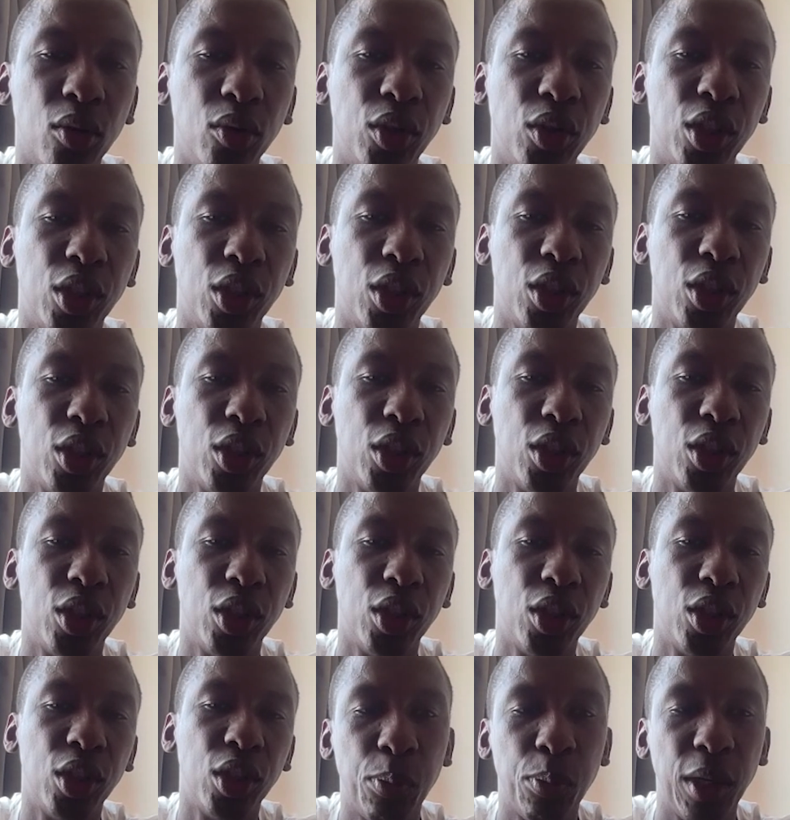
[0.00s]
coaches
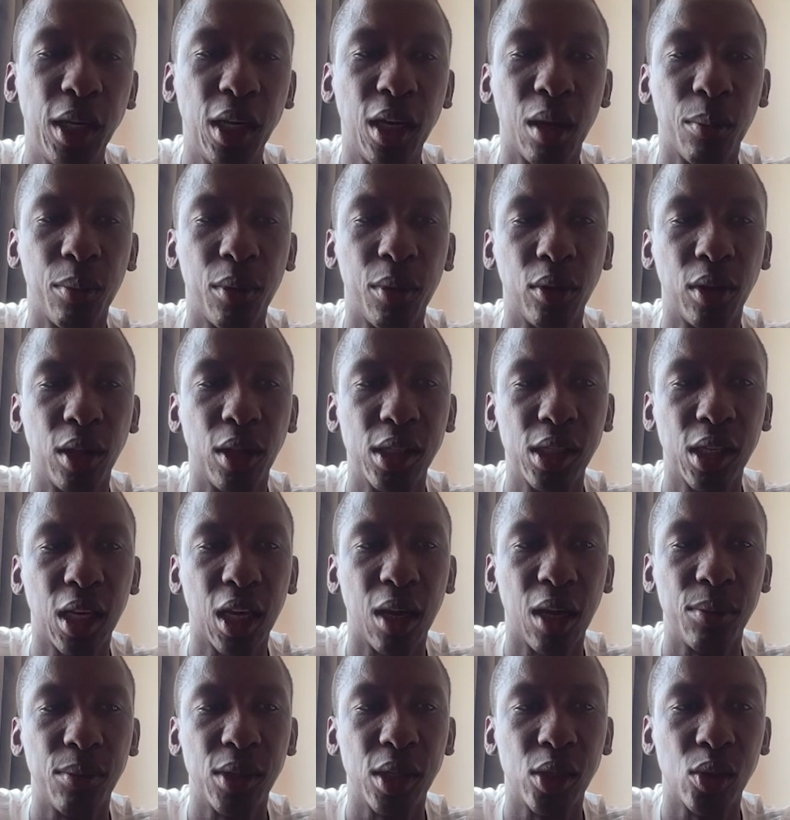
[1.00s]
how they speak about
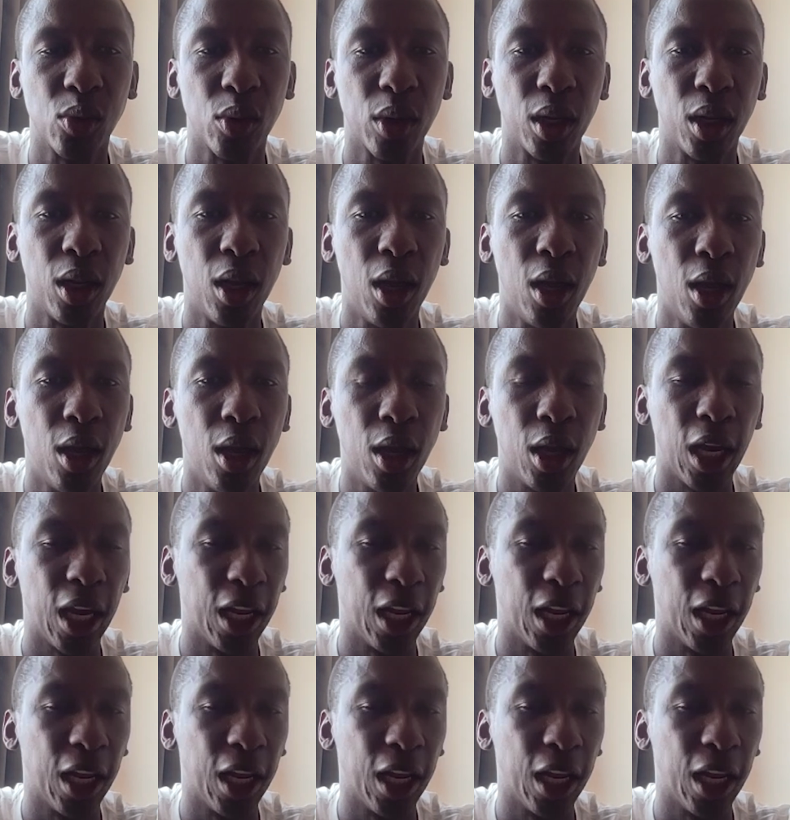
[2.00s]
these games as well.